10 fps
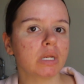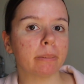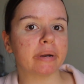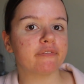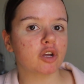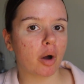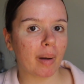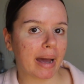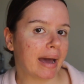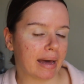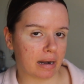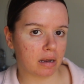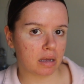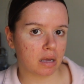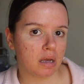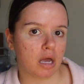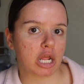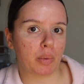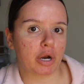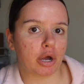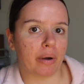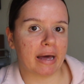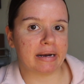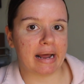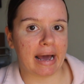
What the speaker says: But if you go ahead and you want to go ahead and